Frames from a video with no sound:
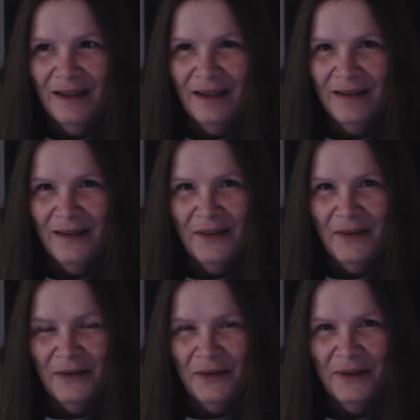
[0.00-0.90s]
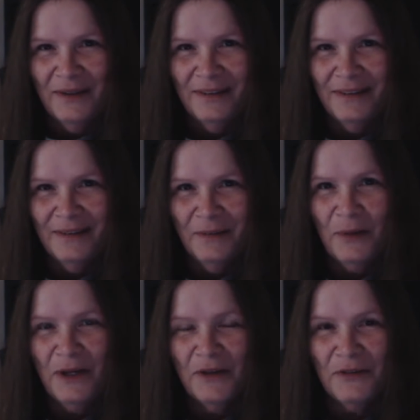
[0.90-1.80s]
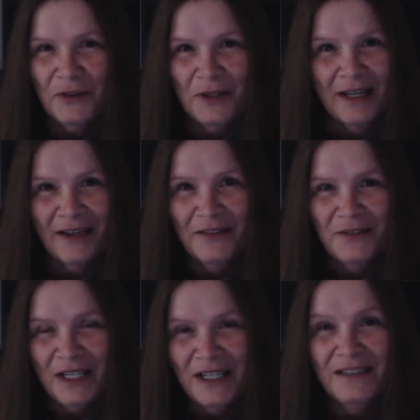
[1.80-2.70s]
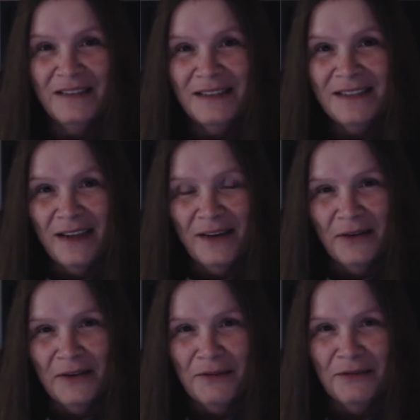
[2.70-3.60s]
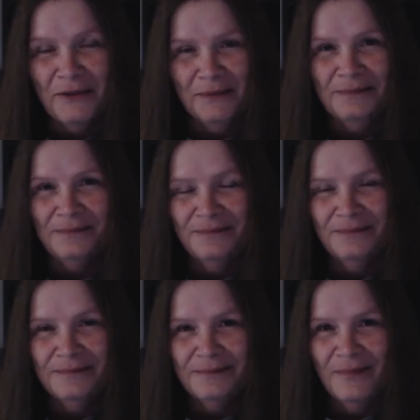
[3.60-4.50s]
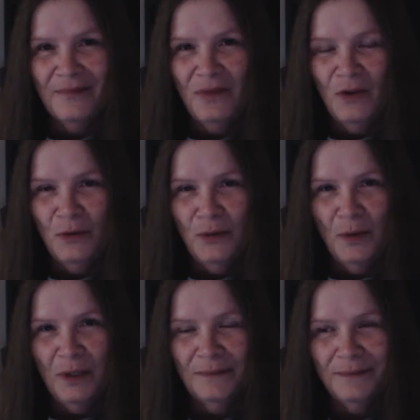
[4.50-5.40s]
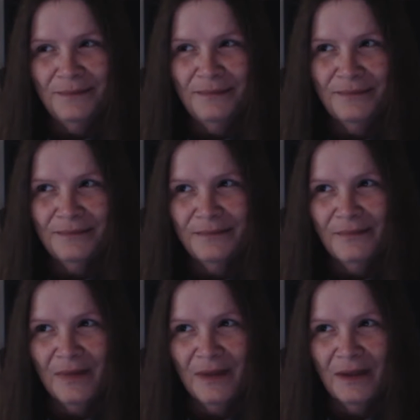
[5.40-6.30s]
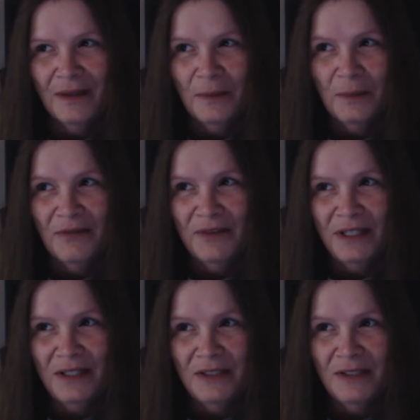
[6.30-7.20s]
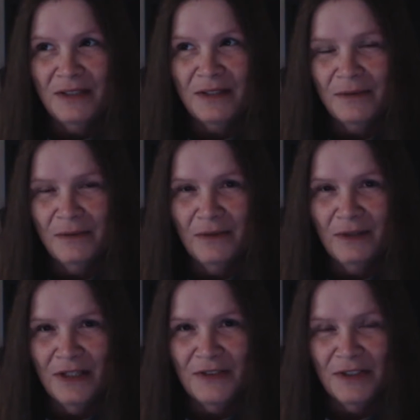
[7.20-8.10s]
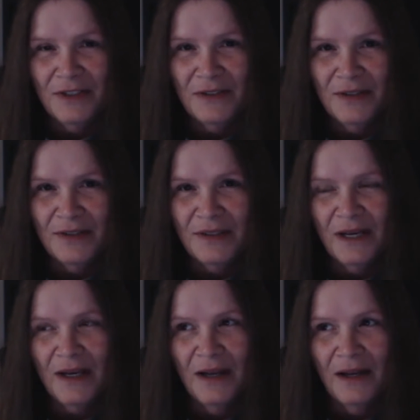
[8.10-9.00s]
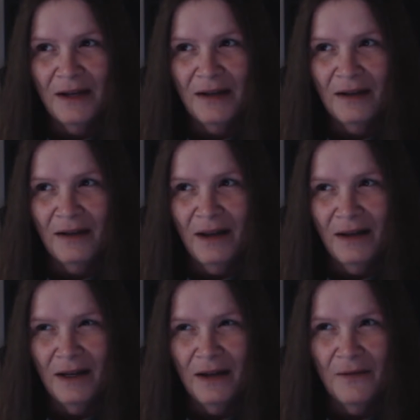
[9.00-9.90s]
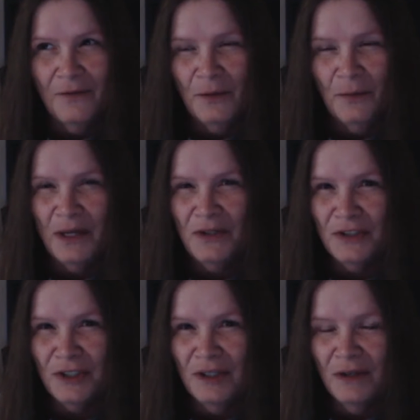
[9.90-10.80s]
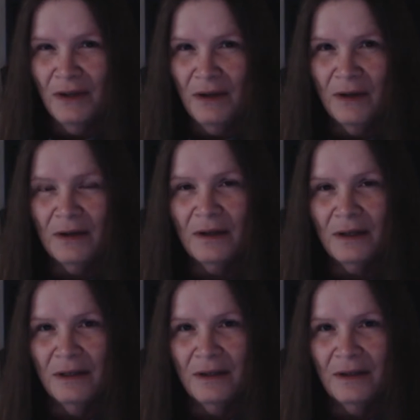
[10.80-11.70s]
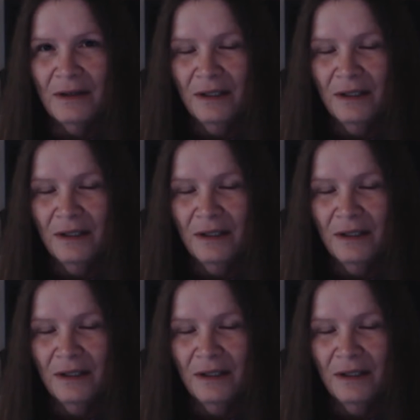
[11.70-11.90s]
Another week full of tons of new epiphanies, revelations, and a lot of confirmation on